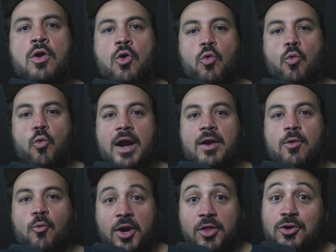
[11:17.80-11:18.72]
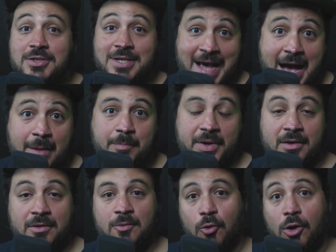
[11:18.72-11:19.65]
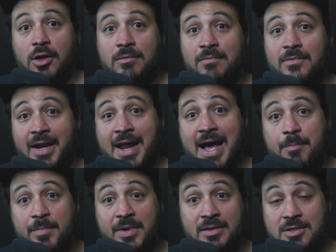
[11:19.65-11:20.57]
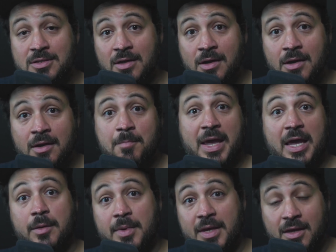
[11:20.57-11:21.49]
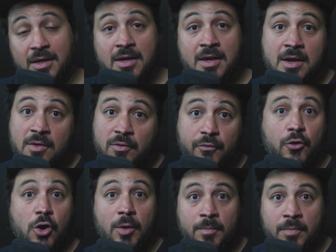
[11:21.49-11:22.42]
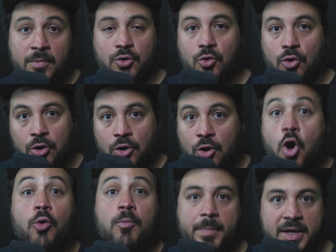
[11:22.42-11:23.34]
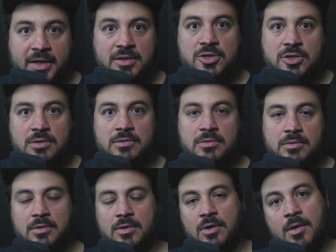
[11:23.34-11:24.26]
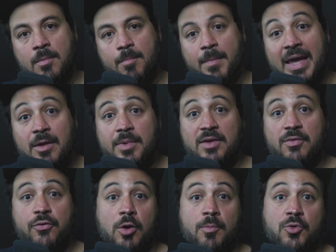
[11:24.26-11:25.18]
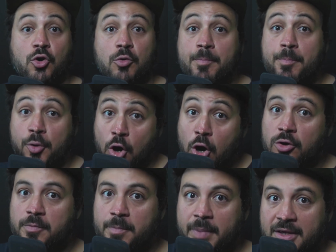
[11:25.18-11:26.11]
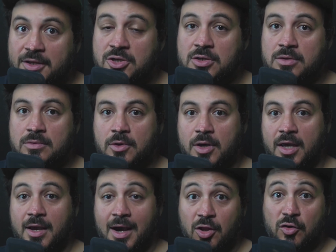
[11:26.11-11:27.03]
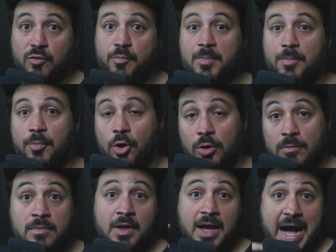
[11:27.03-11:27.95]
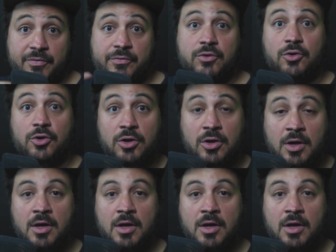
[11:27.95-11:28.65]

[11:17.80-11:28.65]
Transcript: where does that happen? Well, that happens maybe from your homepage, maybe from your product page. Okay, a lot of people after